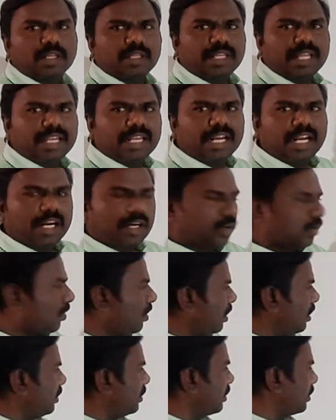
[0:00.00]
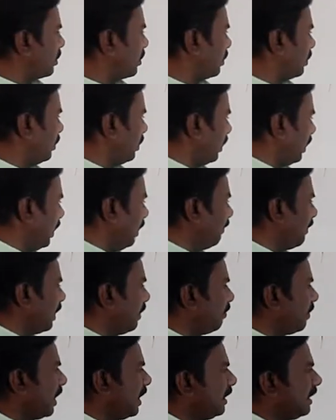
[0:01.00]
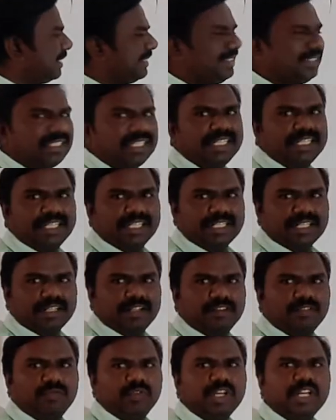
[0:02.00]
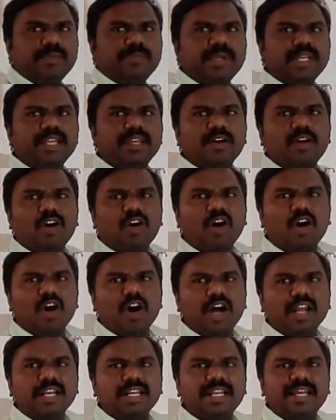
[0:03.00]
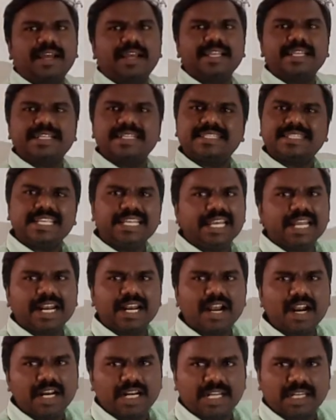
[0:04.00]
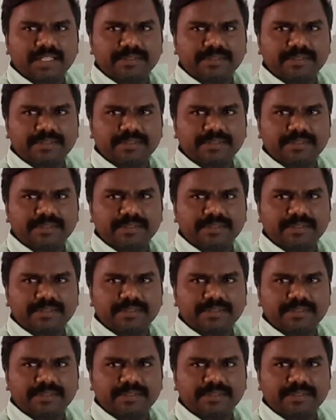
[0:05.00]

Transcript: the electrons given by the zinc will be on zinc rod